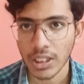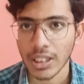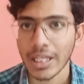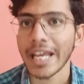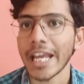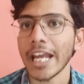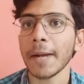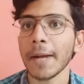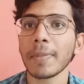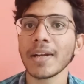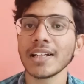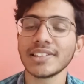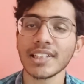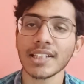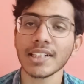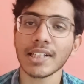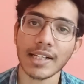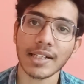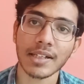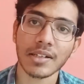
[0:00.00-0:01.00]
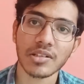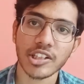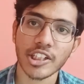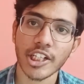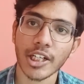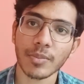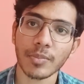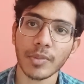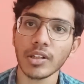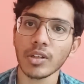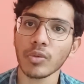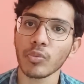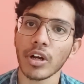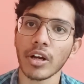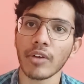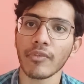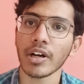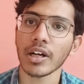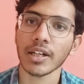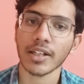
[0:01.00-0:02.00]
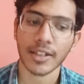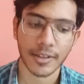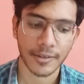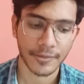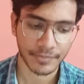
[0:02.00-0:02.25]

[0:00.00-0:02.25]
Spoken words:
implicit return statement will work.